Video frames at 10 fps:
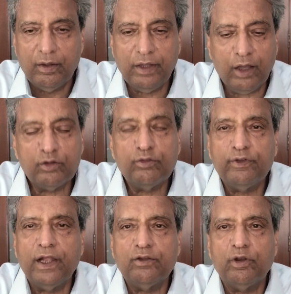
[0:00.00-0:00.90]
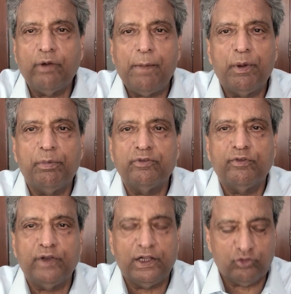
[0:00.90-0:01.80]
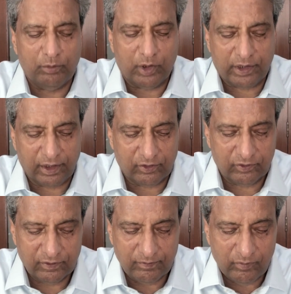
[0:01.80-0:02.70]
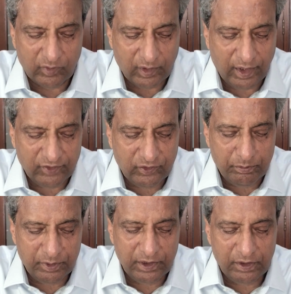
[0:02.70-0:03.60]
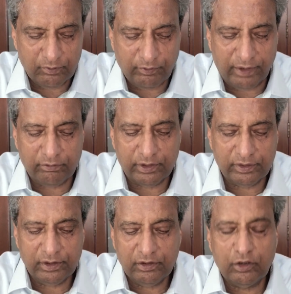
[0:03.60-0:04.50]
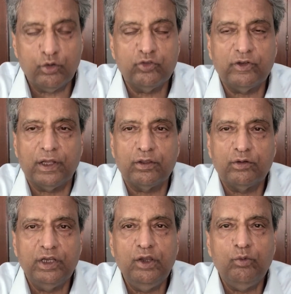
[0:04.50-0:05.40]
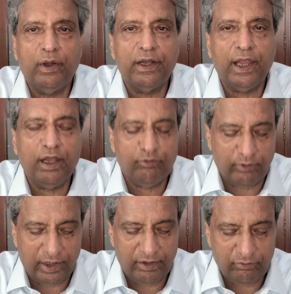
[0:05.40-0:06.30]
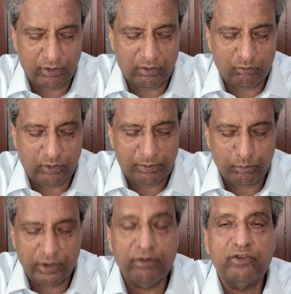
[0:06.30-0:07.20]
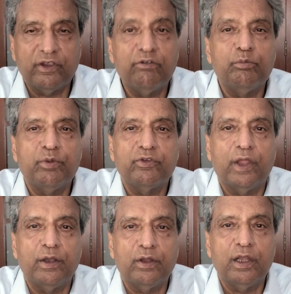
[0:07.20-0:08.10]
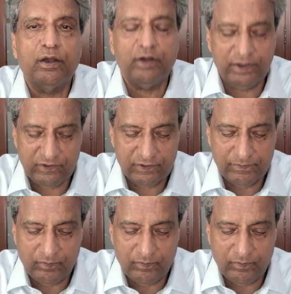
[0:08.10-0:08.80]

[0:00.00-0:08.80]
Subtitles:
Now the wrap up of the financial markets. S&P 500 closed at 3185, a 1.7% increase.